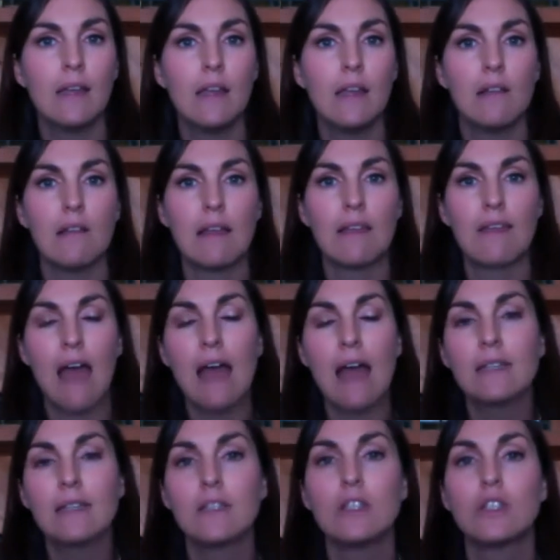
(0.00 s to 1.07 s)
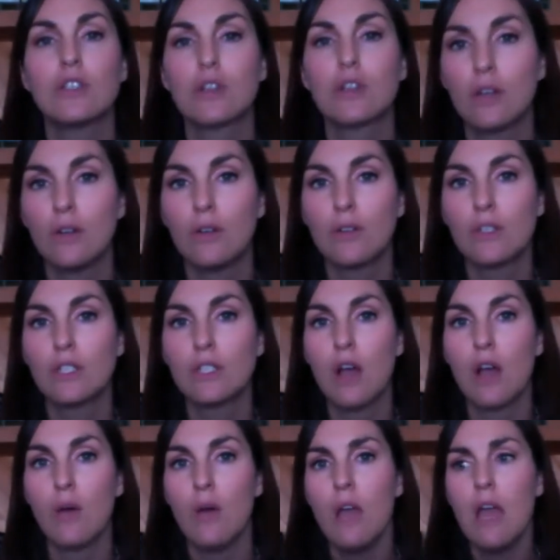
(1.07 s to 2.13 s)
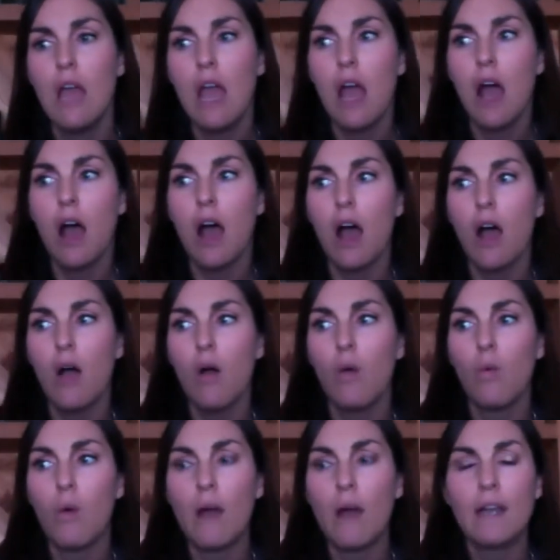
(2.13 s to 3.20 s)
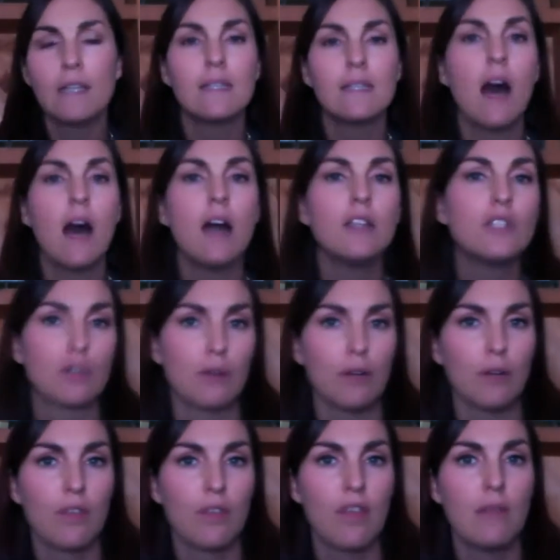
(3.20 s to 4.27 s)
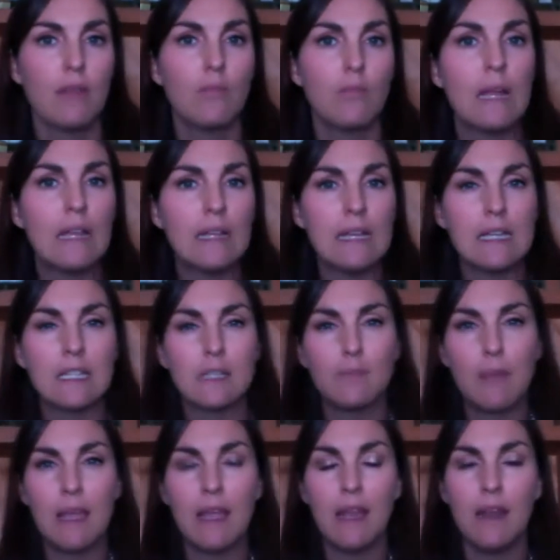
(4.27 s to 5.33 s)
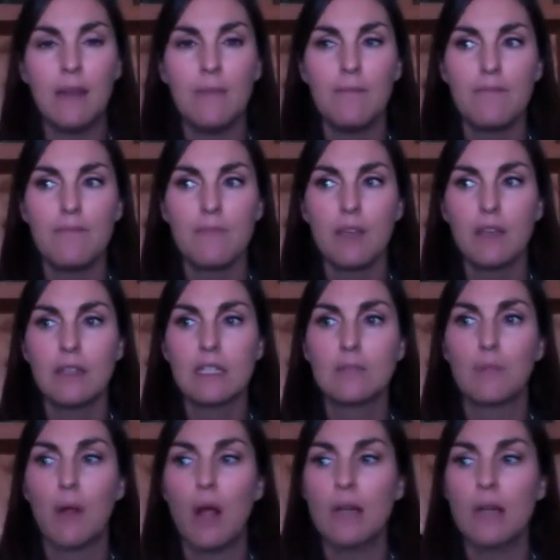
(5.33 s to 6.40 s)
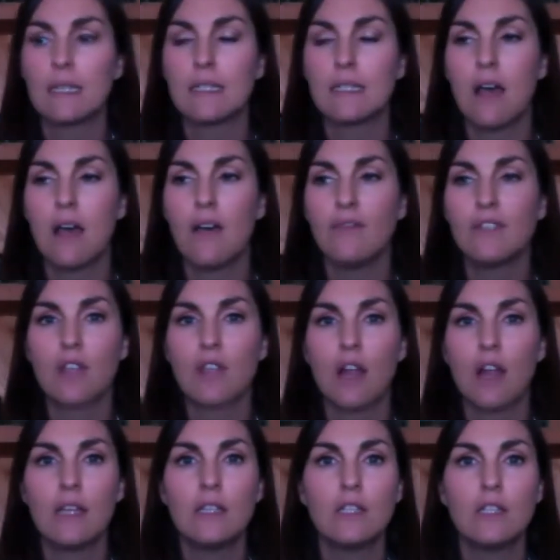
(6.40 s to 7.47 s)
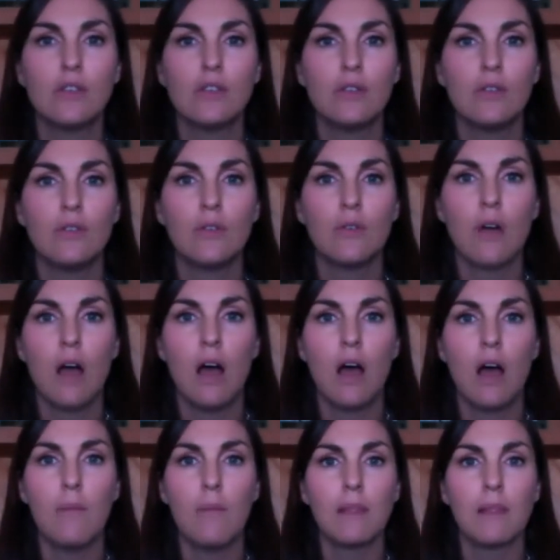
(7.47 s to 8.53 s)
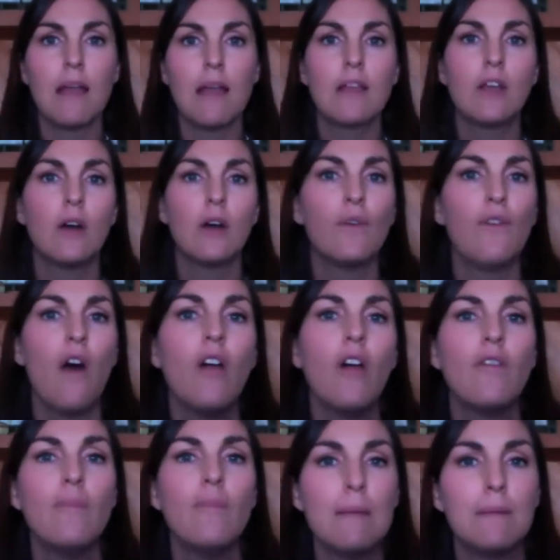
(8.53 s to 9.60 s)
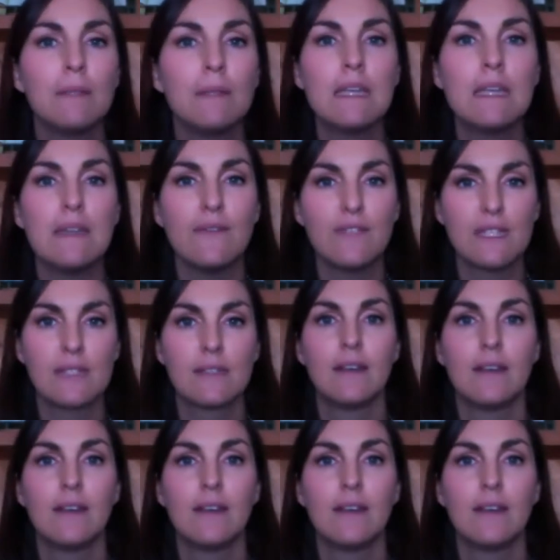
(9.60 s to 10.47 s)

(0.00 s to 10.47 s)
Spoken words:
Like, that is the truth. So what is the untruth? And really, it's been this process of starting to let go of all of my beliefs,